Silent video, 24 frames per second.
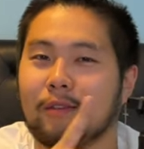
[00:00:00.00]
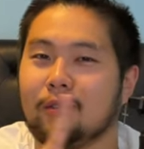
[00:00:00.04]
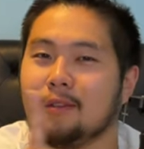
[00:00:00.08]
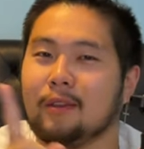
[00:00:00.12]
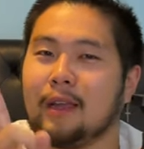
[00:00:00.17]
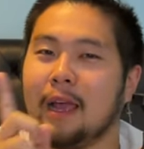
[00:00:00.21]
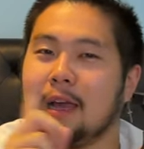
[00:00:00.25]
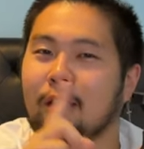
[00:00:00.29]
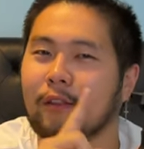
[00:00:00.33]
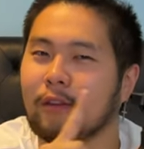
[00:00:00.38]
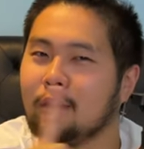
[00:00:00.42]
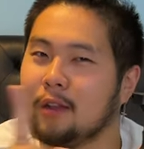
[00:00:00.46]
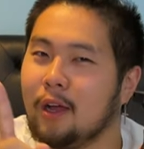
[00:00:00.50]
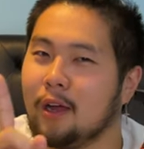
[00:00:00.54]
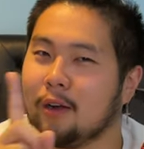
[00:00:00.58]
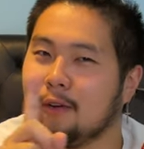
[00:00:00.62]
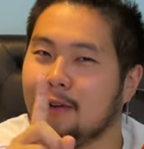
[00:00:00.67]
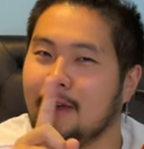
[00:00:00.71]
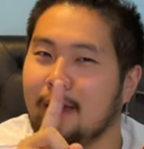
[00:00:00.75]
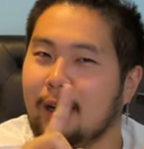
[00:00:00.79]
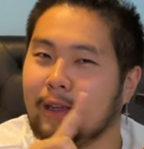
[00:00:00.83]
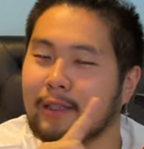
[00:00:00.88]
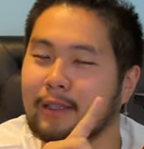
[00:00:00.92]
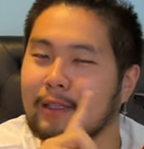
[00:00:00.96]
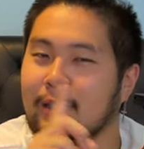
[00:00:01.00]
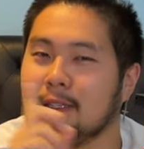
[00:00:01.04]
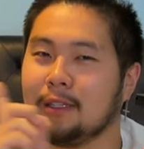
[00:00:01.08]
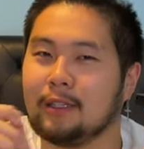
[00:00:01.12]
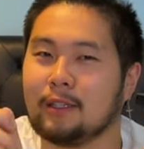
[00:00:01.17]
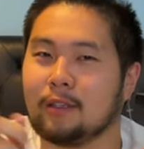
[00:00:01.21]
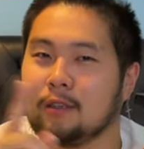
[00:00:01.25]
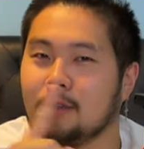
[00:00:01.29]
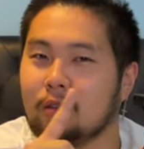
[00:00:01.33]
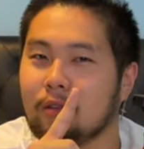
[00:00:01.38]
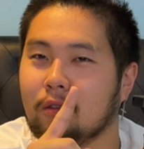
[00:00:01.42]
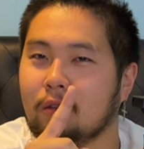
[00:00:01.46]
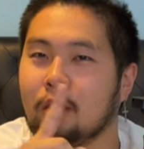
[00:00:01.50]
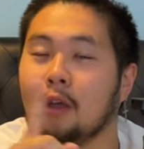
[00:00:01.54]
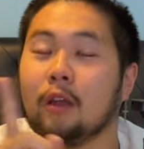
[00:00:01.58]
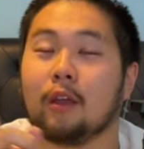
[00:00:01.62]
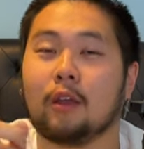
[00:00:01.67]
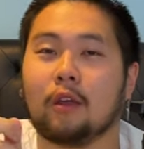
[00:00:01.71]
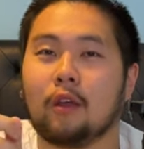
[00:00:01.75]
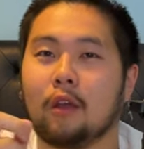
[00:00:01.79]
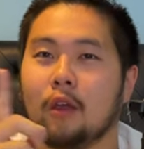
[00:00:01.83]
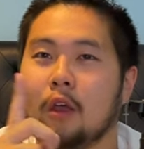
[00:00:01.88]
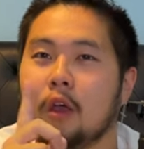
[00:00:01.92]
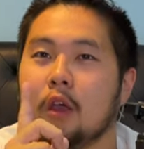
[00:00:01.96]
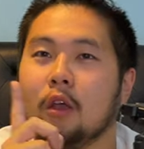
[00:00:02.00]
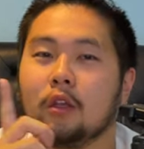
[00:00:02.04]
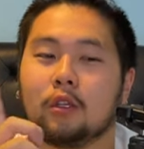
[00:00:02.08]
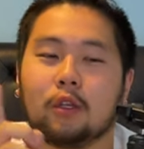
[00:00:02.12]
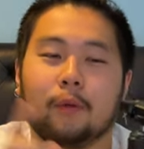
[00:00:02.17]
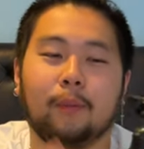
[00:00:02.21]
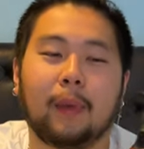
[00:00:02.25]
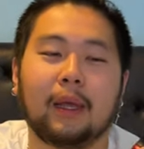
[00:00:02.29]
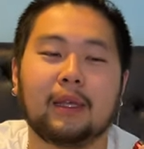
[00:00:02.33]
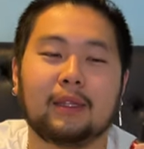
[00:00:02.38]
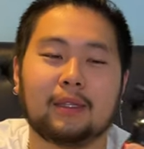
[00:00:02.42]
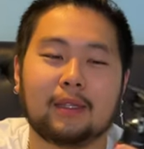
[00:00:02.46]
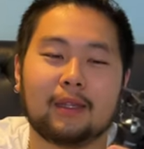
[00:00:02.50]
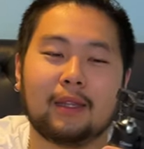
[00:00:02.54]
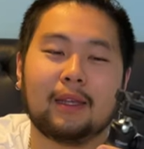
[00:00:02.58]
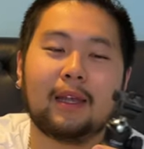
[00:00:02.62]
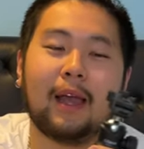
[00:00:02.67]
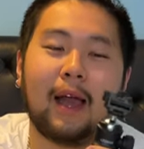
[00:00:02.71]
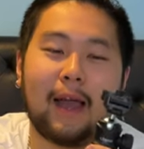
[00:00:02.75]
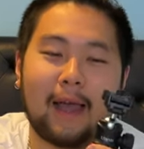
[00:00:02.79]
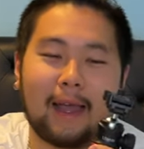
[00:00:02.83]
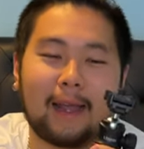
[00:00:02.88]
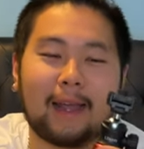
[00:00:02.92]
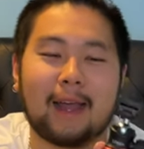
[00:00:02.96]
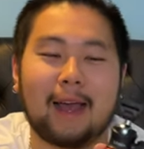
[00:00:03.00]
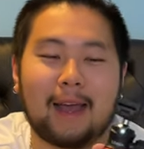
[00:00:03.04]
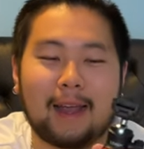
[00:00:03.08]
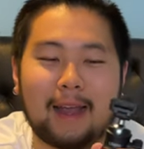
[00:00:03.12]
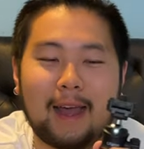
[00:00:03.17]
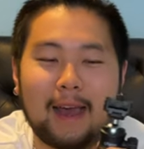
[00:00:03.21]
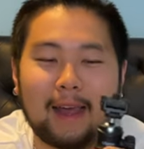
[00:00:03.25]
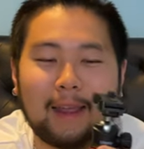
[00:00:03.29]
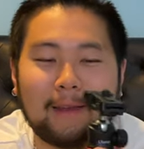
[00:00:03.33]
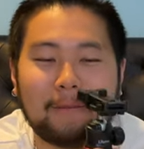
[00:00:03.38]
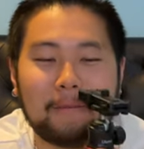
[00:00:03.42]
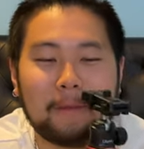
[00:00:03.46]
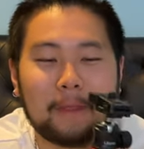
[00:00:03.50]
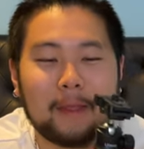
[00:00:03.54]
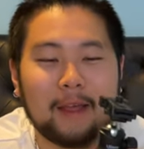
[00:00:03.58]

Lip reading: counterclockwise, and this, no, yeah. So basically I got it.